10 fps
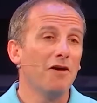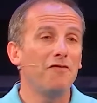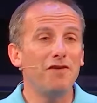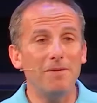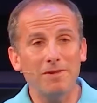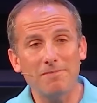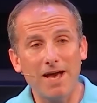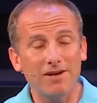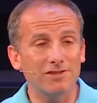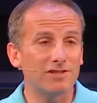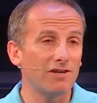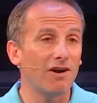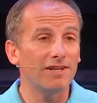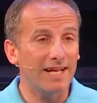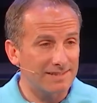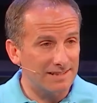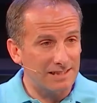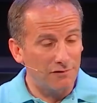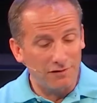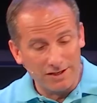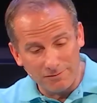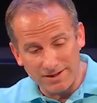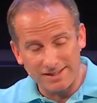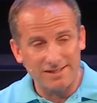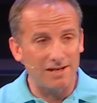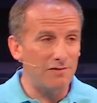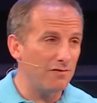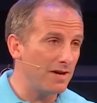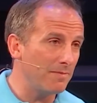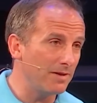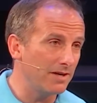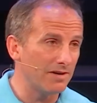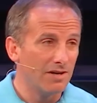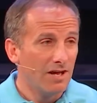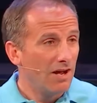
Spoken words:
family matters that aren't that significant with extended family, or